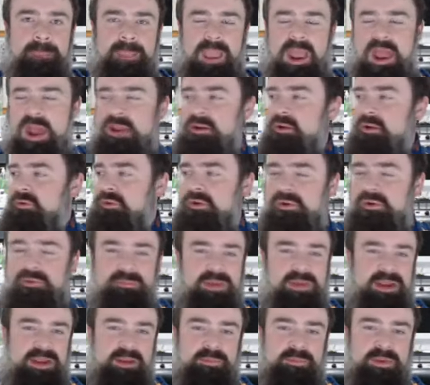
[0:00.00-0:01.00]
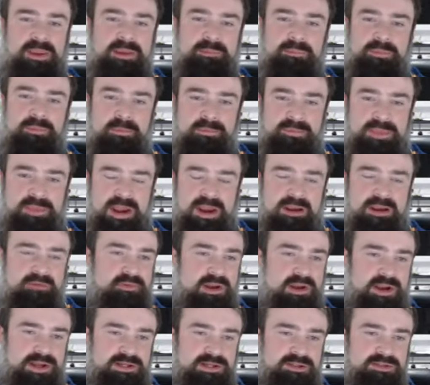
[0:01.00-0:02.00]
I don't know many people that I
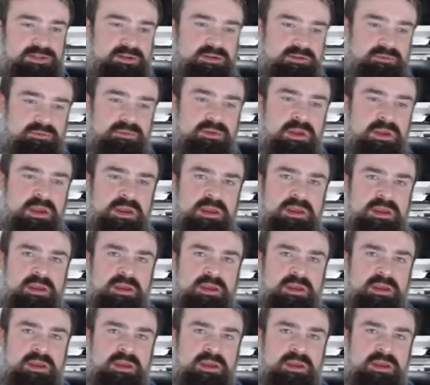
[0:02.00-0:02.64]
run into